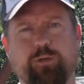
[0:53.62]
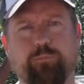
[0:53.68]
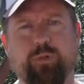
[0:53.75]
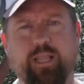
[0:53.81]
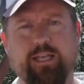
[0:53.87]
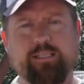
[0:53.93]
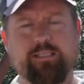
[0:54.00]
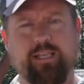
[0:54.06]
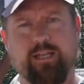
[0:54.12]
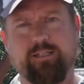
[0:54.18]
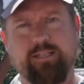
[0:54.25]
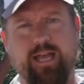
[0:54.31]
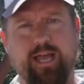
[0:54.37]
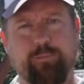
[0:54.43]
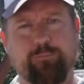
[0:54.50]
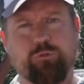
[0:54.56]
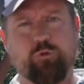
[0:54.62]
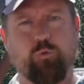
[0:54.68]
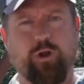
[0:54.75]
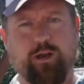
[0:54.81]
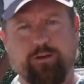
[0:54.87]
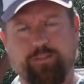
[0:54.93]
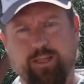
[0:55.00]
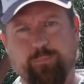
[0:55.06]
in place on Times
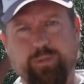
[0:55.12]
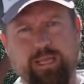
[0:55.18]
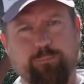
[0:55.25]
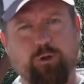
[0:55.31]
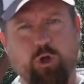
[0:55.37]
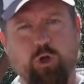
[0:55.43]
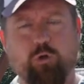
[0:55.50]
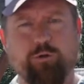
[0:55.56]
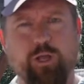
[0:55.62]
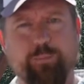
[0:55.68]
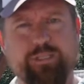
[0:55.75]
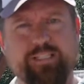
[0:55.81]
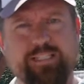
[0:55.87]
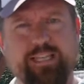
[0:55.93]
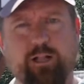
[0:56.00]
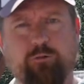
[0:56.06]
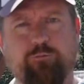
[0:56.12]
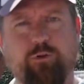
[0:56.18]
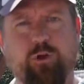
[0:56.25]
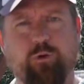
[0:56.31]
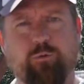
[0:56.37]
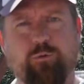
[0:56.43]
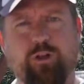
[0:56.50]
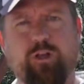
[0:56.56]
Square, they'll be able to hold up a cell
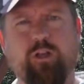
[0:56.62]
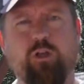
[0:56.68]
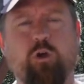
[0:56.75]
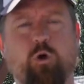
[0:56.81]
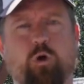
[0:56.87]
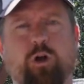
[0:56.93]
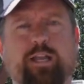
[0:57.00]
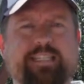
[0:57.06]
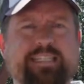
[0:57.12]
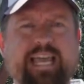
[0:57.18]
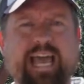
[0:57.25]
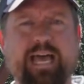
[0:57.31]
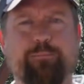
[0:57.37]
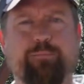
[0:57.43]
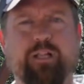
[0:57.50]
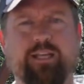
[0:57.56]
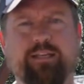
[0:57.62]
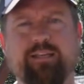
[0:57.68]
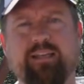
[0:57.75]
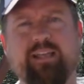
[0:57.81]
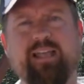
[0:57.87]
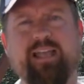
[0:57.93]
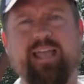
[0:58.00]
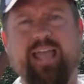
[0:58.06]
phone or a tablet
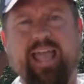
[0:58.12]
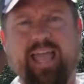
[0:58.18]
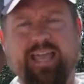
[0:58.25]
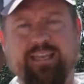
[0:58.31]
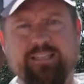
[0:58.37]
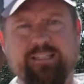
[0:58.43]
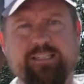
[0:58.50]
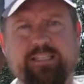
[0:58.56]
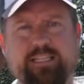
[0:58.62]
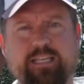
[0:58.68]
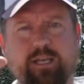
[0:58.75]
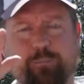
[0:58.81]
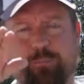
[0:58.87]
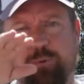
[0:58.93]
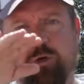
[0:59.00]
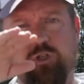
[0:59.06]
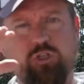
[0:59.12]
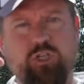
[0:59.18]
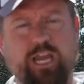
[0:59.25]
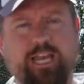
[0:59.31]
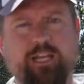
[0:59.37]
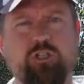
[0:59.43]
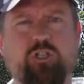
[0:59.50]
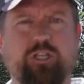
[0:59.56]
and see a
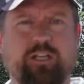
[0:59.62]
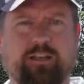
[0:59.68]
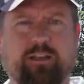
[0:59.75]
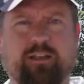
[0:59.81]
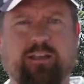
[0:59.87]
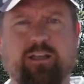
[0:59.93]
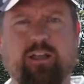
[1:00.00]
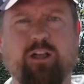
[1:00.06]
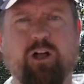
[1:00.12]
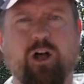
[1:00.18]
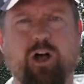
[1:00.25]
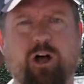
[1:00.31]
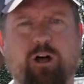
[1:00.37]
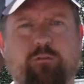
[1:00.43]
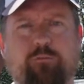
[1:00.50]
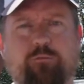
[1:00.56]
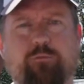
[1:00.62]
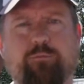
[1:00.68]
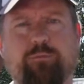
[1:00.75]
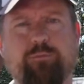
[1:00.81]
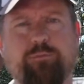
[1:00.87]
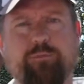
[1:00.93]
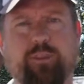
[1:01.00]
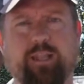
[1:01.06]
projection of
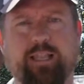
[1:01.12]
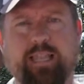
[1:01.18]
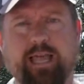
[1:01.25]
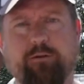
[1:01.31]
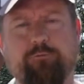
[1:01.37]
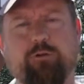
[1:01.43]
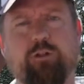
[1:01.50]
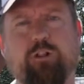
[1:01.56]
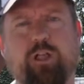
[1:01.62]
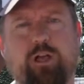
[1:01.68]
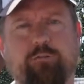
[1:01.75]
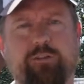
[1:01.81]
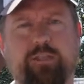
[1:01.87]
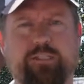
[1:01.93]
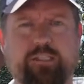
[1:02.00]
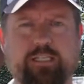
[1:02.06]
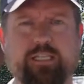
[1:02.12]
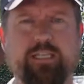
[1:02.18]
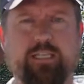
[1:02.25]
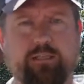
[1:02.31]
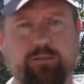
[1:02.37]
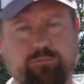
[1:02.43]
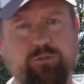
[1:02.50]
the level of the sea